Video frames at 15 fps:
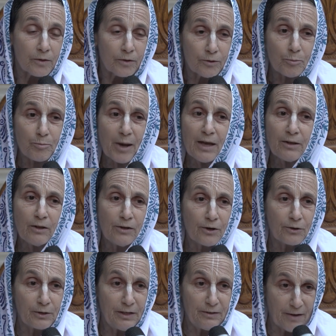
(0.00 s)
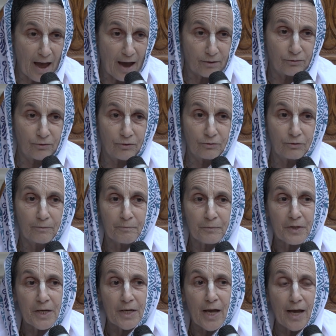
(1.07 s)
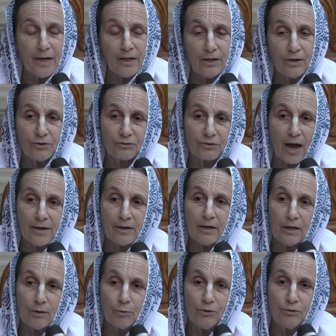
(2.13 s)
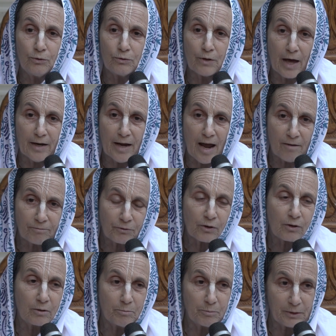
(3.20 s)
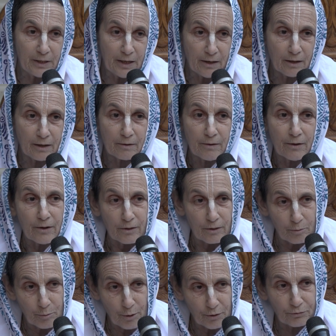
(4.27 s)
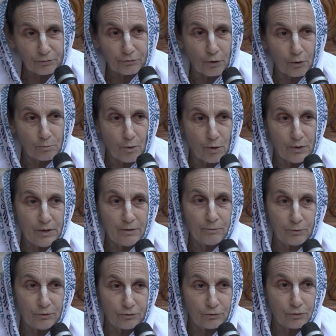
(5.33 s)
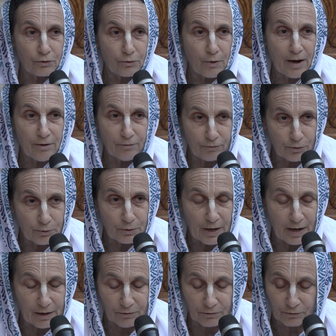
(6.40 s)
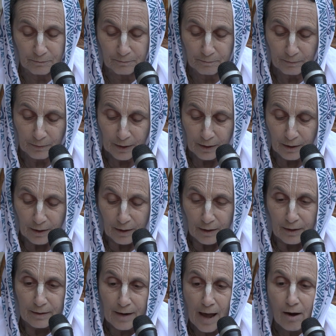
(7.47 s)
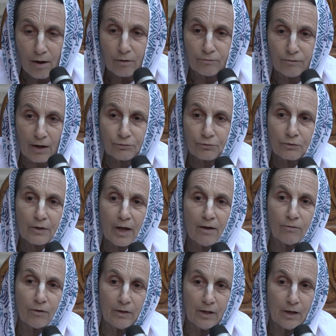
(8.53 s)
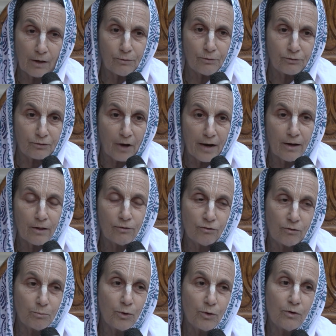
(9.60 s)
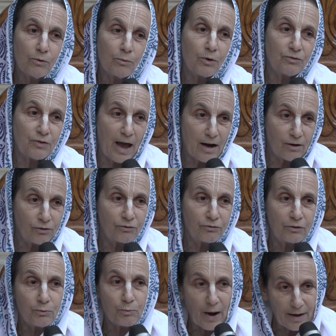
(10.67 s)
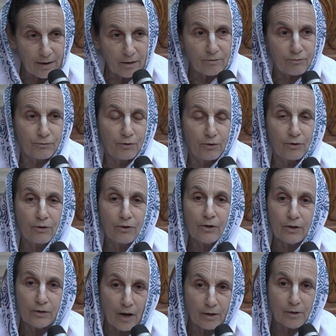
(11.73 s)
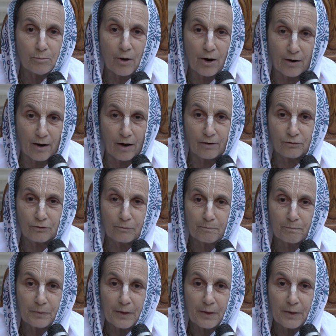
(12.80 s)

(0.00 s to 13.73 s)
to pay the yearly taxes. And he decided he would do that after completing the birth ceremony, which took quite a few days. Now, Vasudeva on the other side of the Jamuna was anxiously waiting for Nanda Maharaj,